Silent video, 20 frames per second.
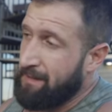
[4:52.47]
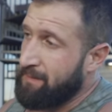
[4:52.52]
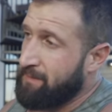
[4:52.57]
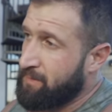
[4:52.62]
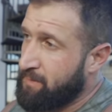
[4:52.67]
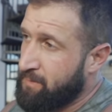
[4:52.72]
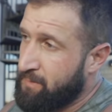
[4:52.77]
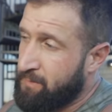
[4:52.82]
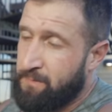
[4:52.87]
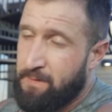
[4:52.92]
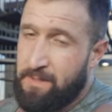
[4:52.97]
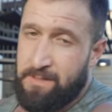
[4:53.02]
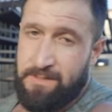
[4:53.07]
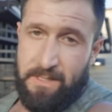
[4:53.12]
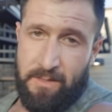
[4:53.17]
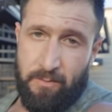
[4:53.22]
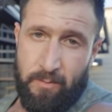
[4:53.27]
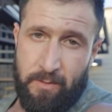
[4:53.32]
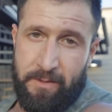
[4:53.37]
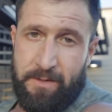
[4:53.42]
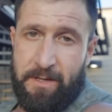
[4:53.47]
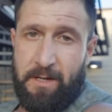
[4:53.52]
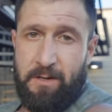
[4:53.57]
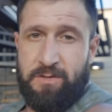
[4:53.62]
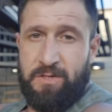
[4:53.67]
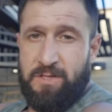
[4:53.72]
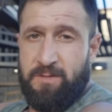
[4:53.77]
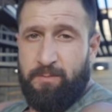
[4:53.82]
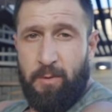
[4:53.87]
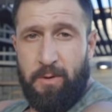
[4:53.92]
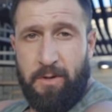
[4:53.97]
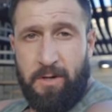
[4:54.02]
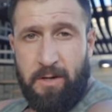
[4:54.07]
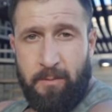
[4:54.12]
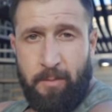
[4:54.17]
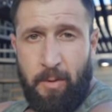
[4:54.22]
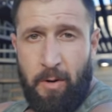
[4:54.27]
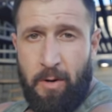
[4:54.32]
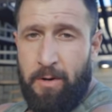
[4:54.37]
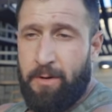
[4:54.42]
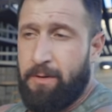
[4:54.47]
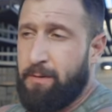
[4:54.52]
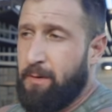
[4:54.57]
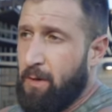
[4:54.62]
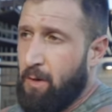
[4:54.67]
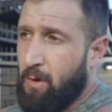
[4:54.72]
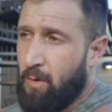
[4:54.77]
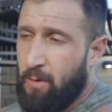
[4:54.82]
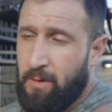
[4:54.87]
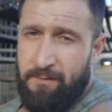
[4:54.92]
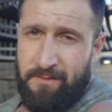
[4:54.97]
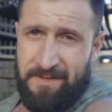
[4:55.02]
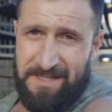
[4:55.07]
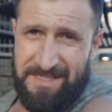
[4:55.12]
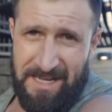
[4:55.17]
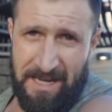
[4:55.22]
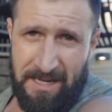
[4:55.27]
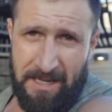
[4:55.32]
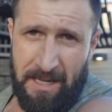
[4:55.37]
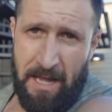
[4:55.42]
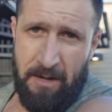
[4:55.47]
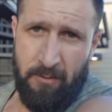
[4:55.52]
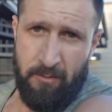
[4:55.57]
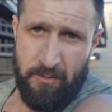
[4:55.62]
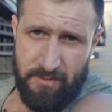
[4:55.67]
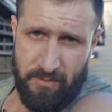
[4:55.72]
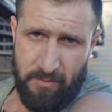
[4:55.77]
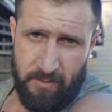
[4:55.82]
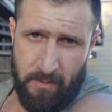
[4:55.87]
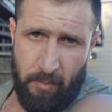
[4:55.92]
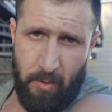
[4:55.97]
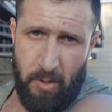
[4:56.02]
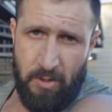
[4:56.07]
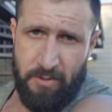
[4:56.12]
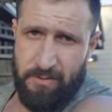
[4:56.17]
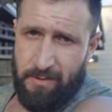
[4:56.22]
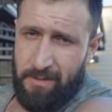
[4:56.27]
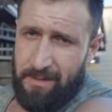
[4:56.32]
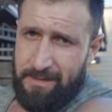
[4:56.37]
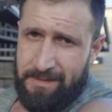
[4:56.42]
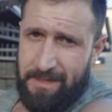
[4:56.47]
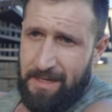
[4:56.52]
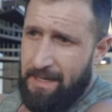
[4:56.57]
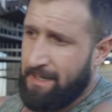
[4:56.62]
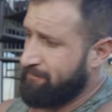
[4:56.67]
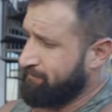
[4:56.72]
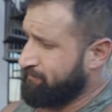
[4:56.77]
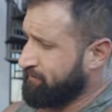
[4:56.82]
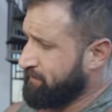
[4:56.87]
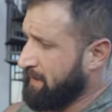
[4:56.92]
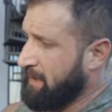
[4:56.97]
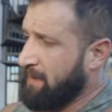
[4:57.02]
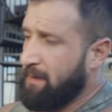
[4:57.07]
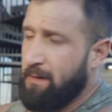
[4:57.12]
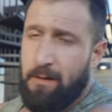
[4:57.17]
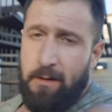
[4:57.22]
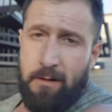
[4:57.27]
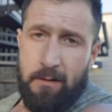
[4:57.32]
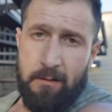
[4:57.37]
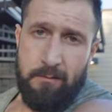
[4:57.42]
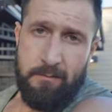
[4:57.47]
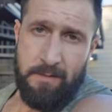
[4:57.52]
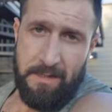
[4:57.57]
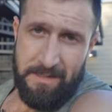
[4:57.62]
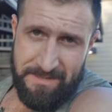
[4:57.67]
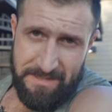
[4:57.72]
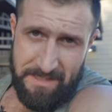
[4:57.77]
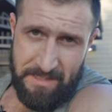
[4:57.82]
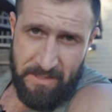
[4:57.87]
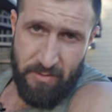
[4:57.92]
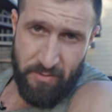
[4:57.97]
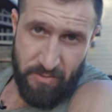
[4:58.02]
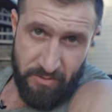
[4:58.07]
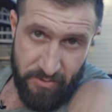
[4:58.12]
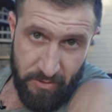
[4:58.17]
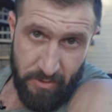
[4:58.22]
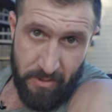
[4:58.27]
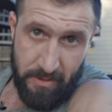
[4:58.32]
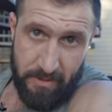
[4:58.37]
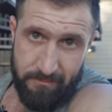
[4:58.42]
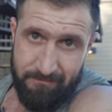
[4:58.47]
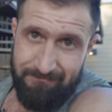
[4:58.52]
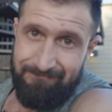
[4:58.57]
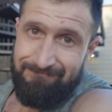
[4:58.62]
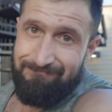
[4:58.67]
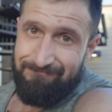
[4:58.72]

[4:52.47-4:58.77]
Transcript: Then you can do things like rear delts, just pulling it apart, or even side laterals, doing a partial like that. Not saying you should.